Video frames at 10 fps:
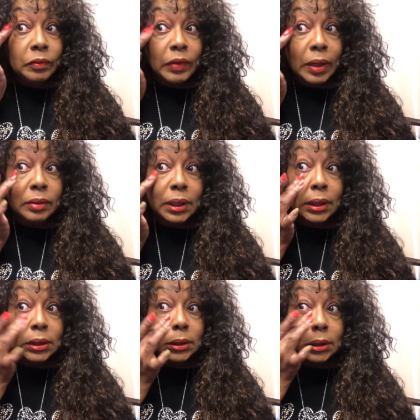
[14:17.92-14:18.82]

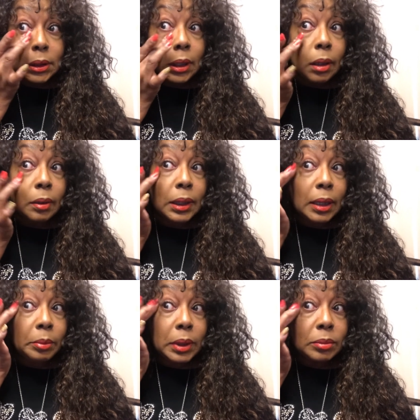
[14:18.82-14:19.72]
foundation and all that.
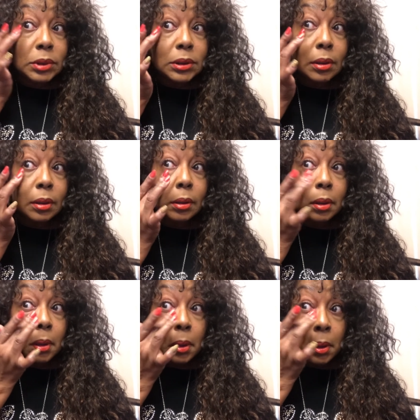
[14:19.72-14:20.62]
But I'm just going to
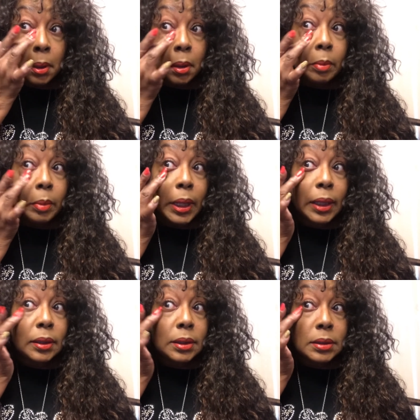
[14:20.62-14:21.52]
pat
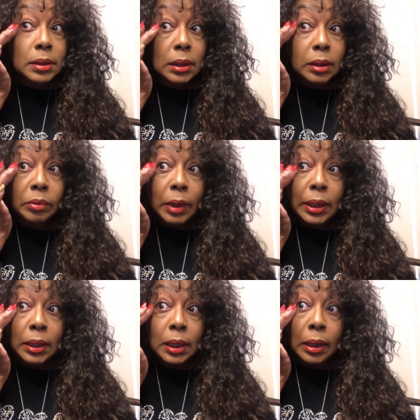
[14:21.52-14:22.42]
this in right
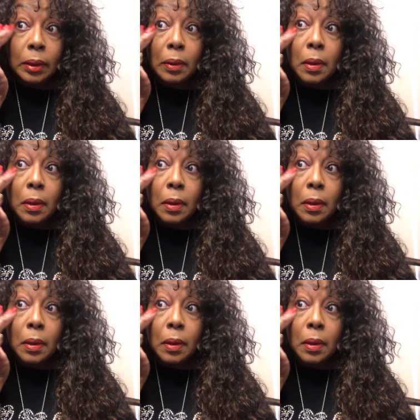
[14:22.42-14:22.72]
now.